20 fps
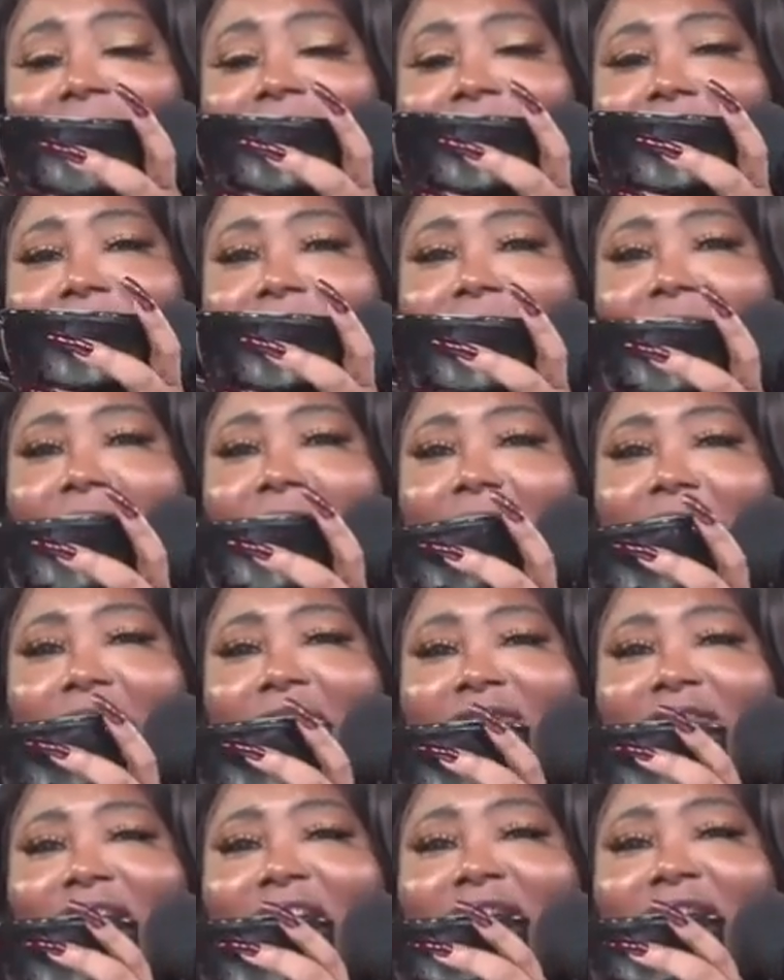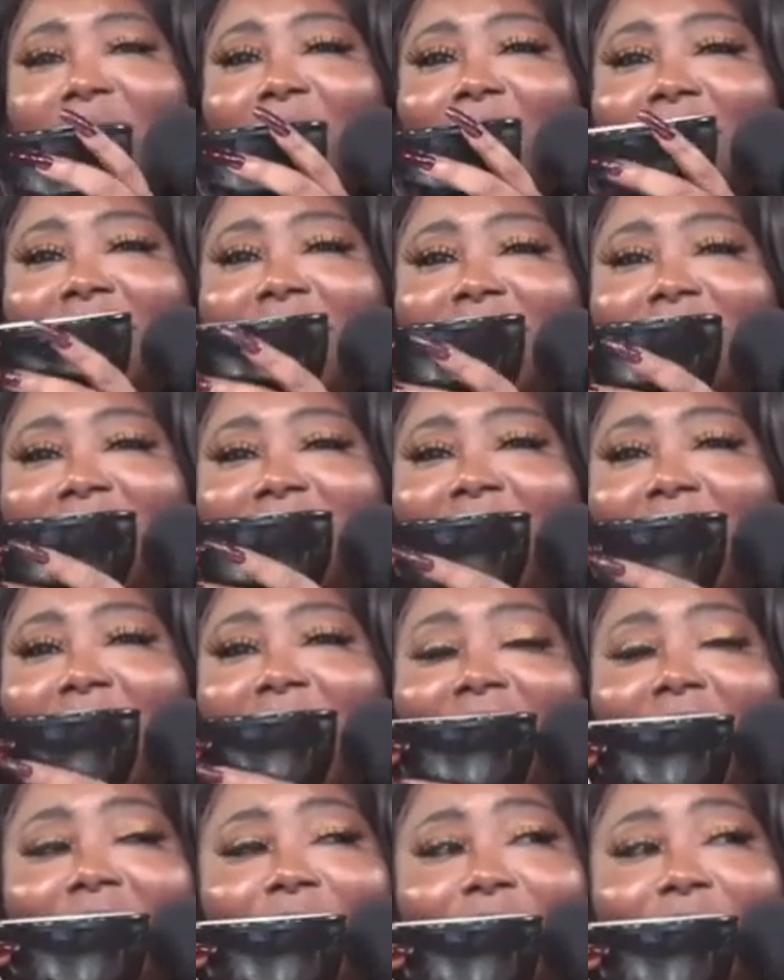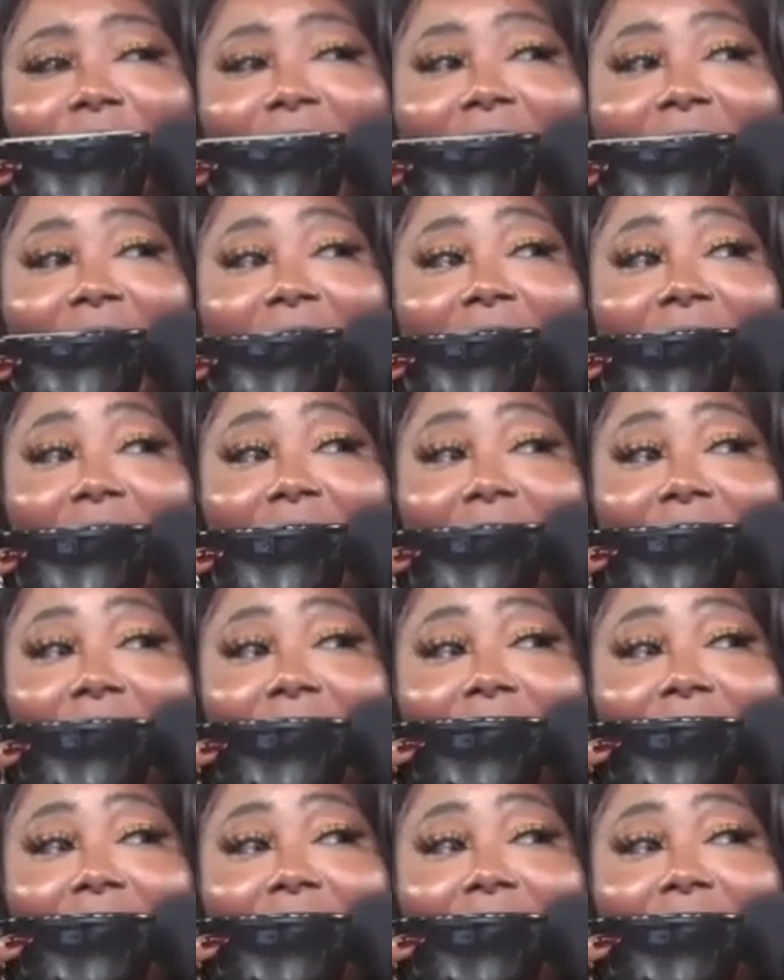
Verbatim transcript: I do. Have you ever participated in a bukkake? never.